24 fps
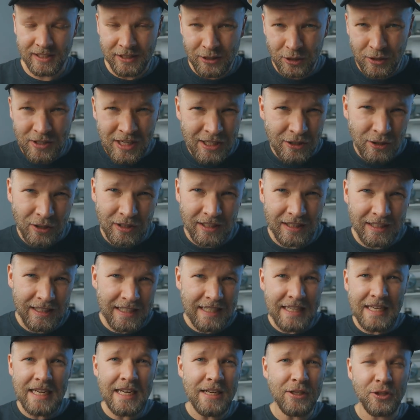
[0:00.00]
You need to
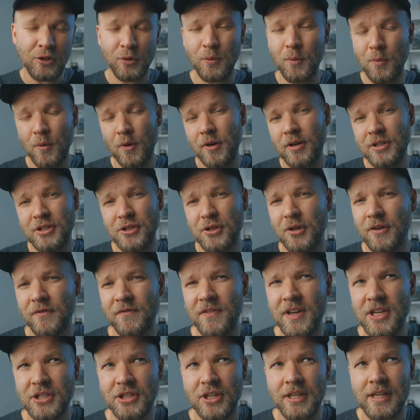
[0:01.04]
lead towards your
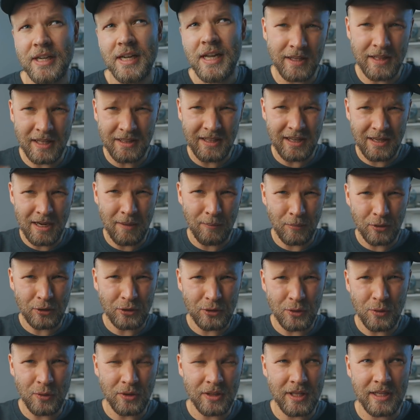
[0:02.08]
vision. And then the number
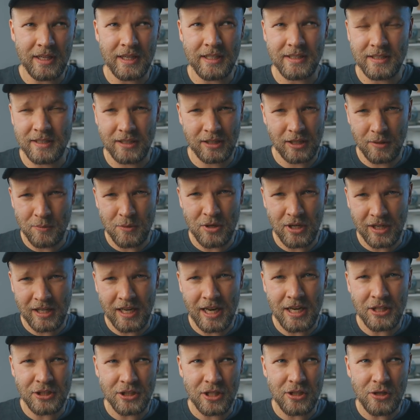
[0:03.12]
two thing is
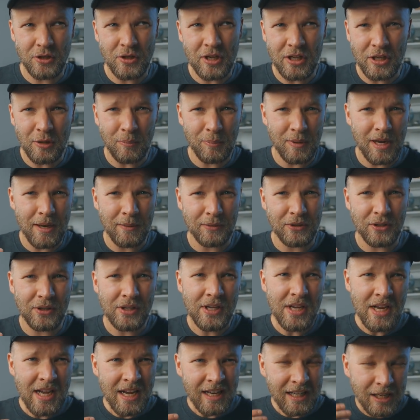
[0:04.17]
communication. You need to be able to
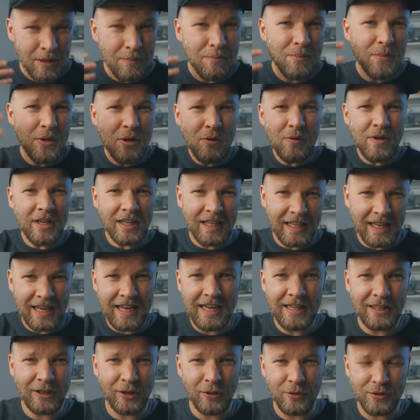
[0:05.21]

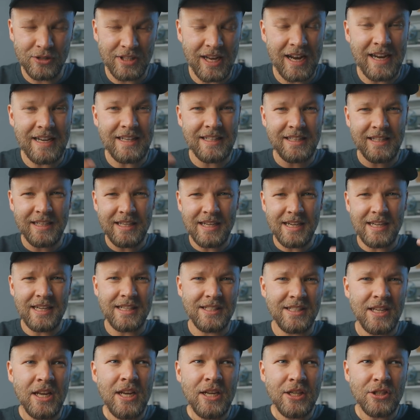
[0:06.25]
communicate those
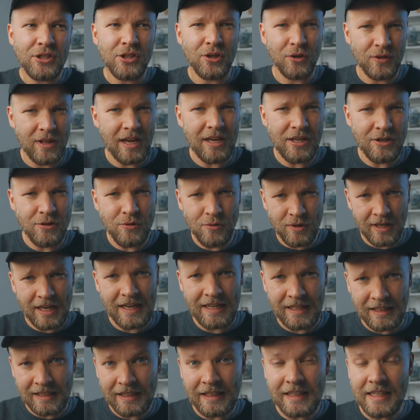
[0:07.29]
ideas so that you
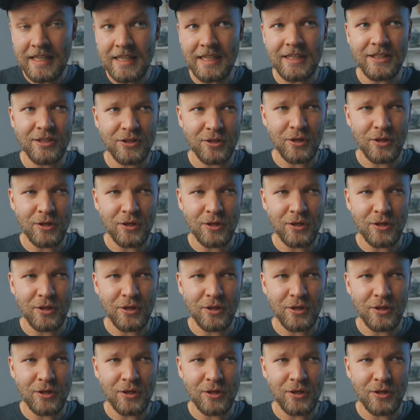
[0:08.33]
can lead.